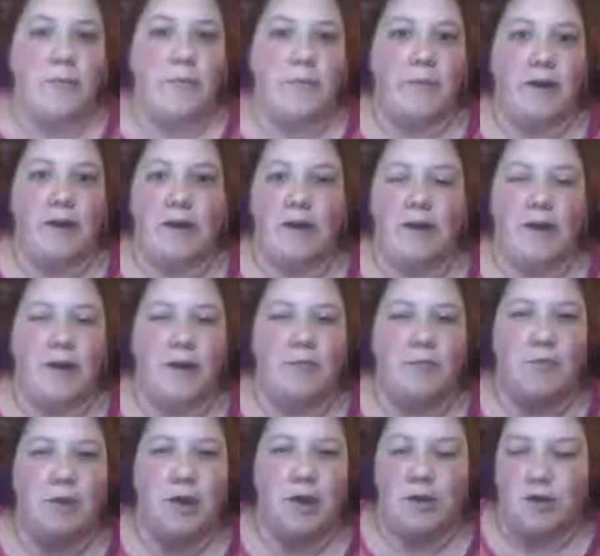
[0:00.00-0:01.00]
but
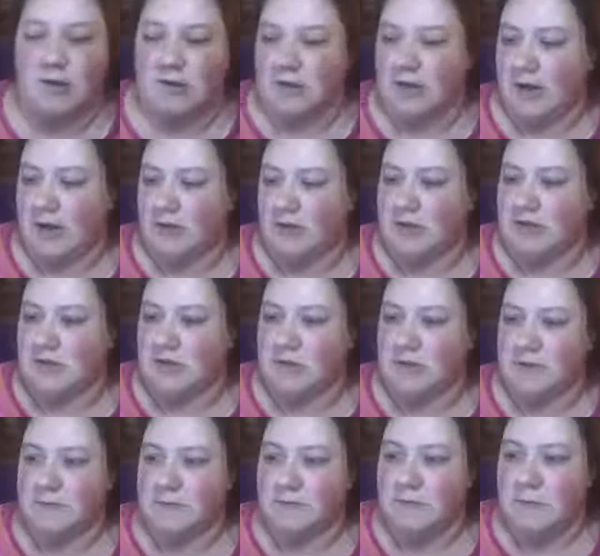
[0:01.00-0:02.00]
I'm not entirely
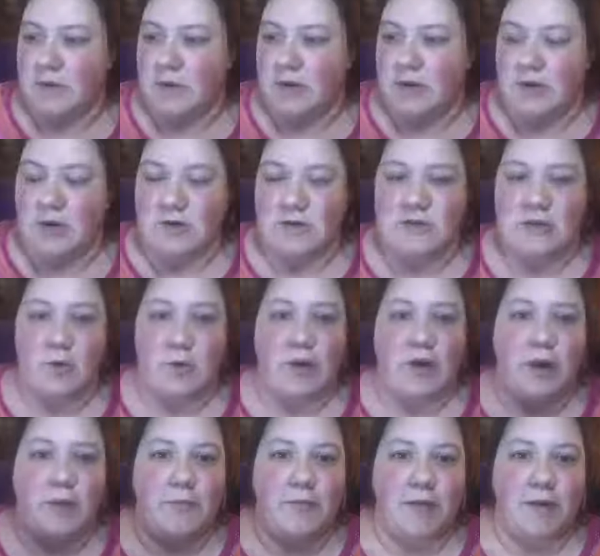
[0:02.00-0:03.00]
certain. So we
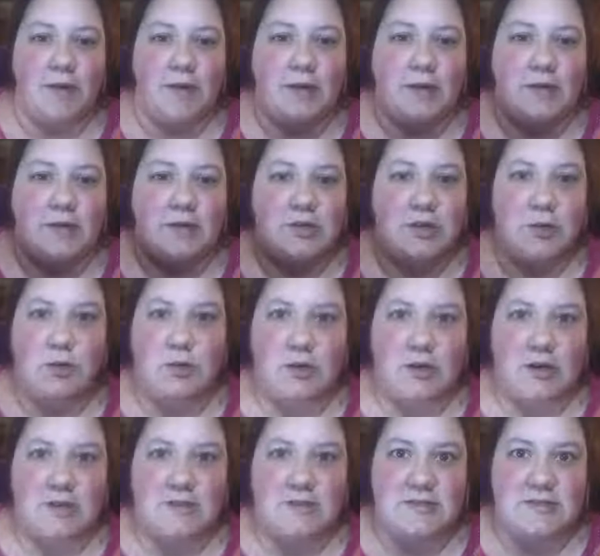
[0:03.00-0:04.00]
got married in
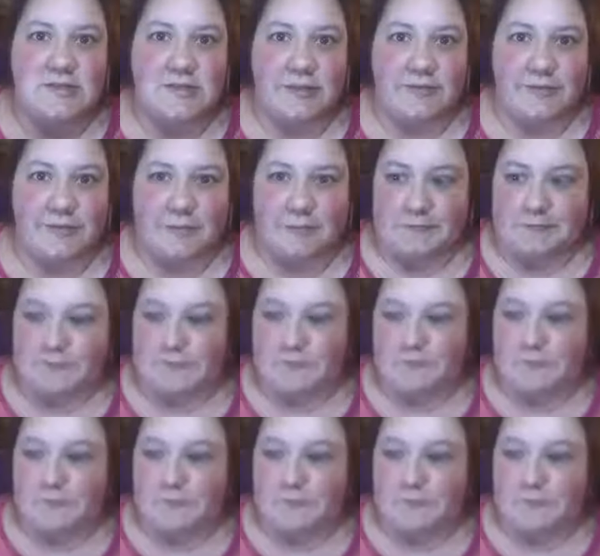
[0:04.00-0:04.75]
2007.